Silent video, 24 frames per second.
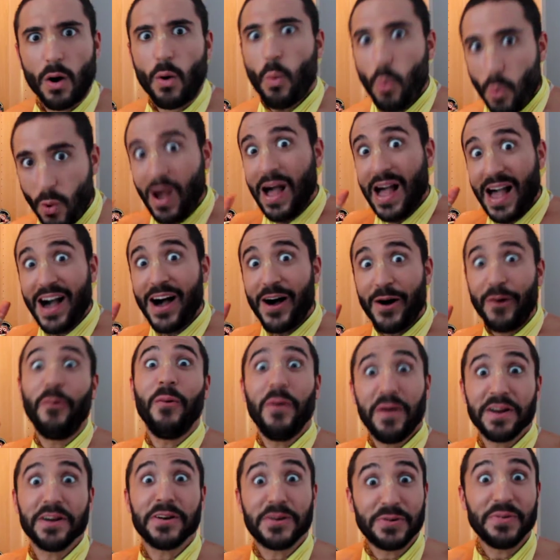wow,
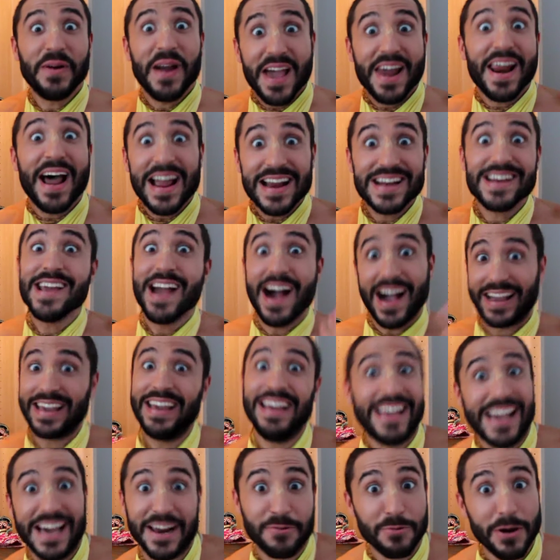what a great idea. I
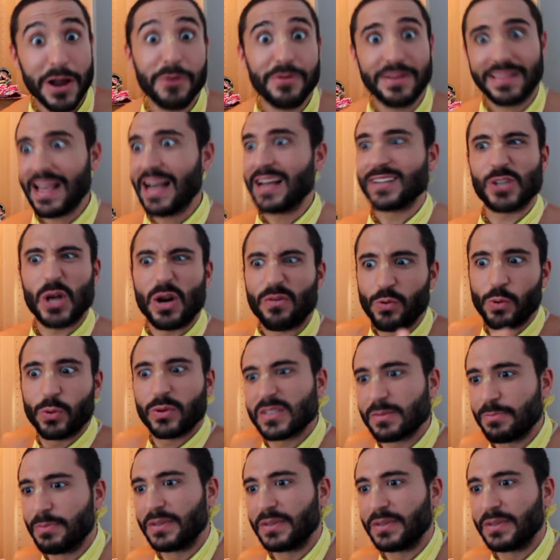could get away with that. So everyone was